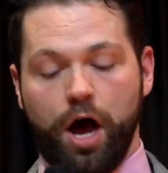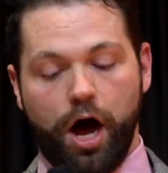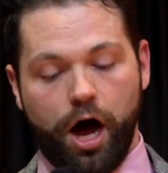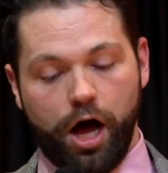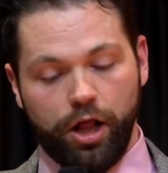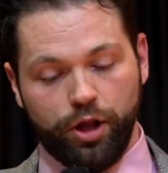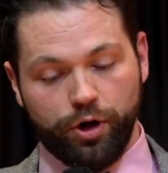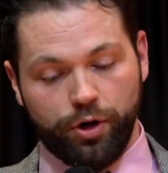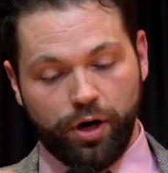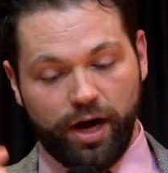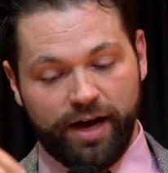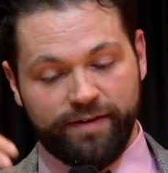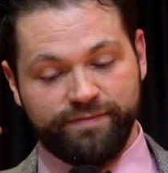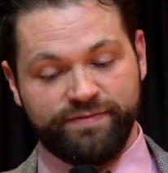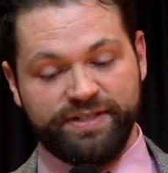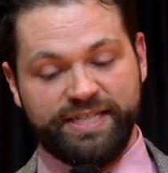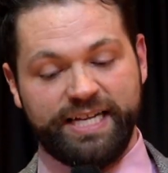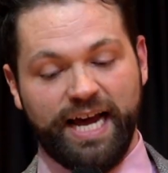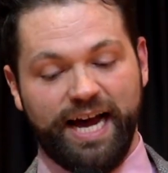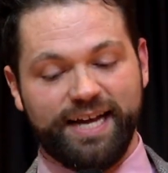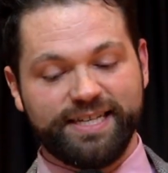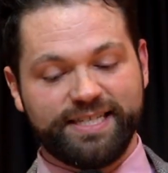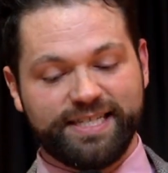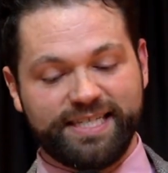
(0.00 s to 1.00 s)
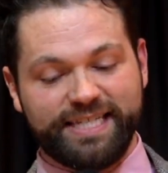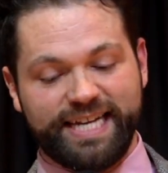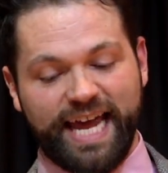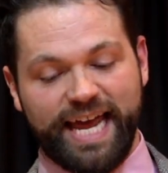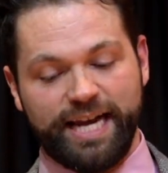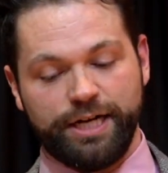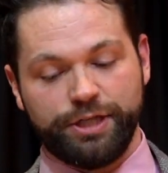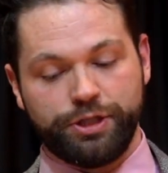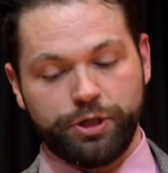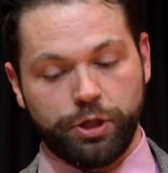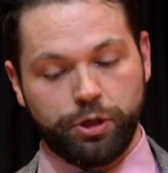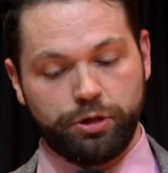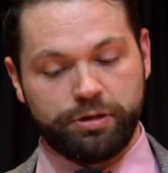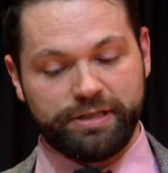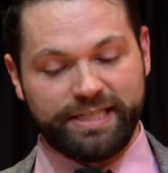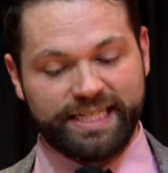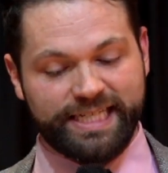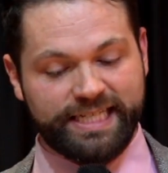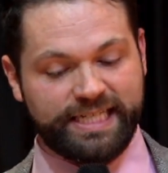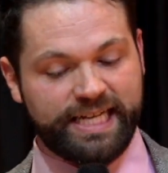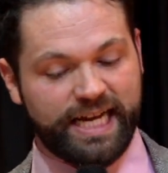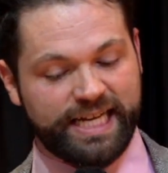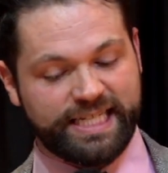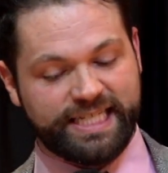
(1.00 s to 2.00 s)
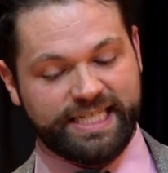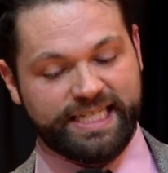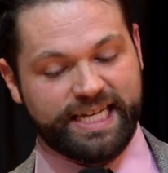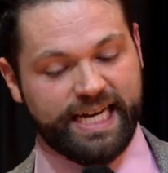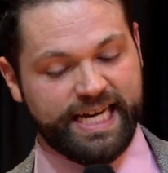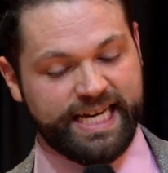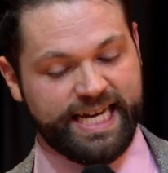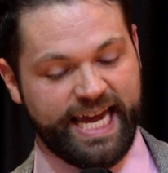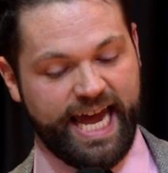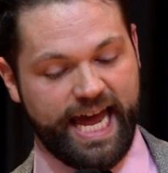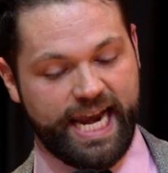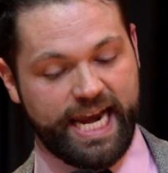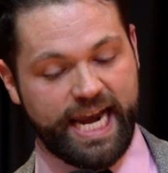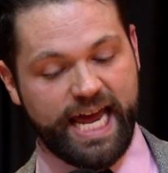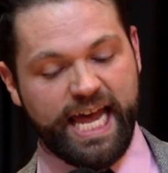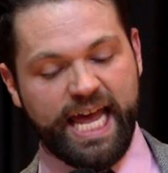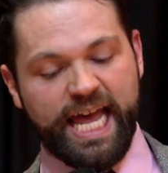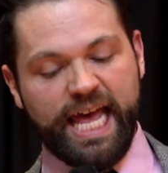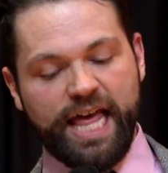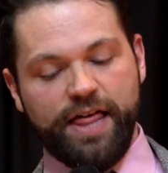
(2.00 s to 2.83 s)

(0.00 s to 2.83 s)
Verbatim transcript: all are of dust and turn to dust again.